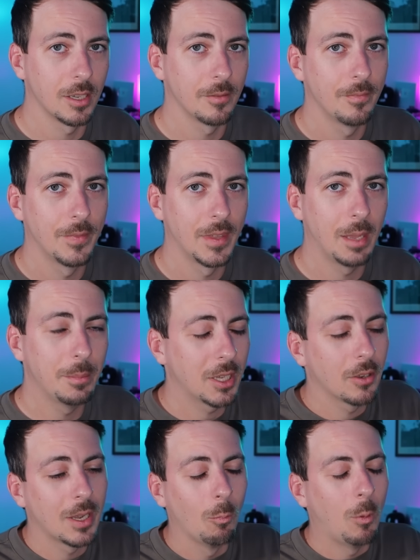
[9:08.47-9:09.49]
know? I'd be like,
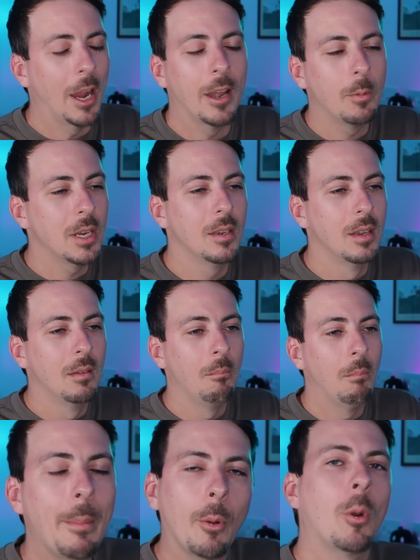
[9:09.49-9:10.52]
okay, why are we...
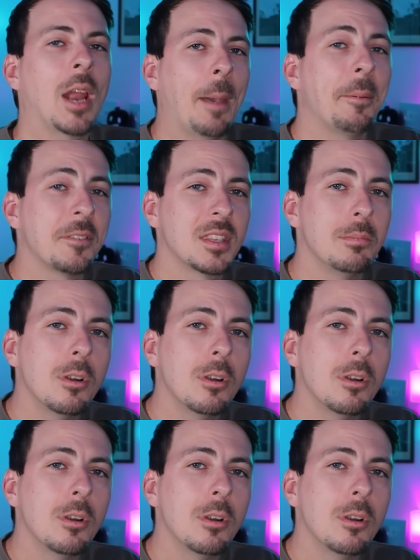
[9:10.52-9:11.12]
Remember what happens in the